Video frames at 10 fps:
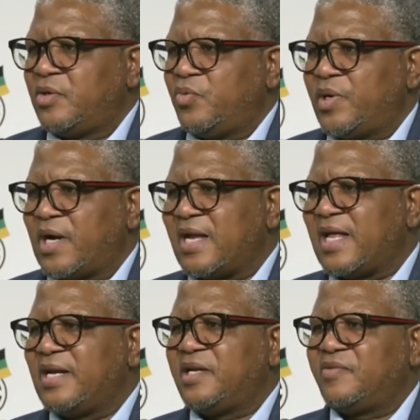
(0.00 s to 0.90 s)
We
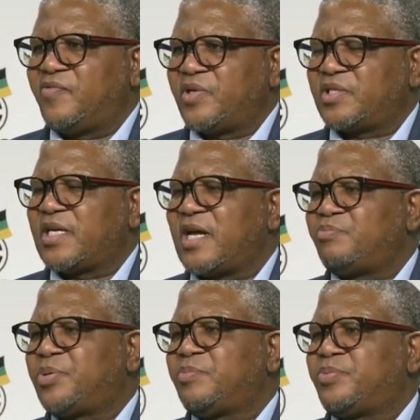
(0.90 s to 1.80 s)
rather live with
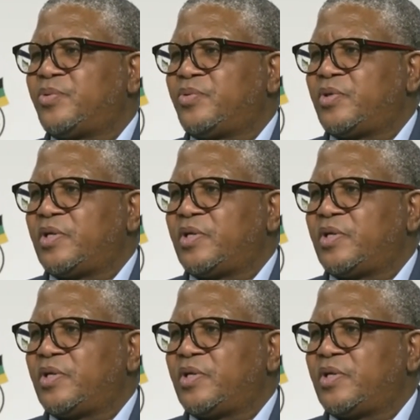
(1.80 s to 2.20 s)
10 people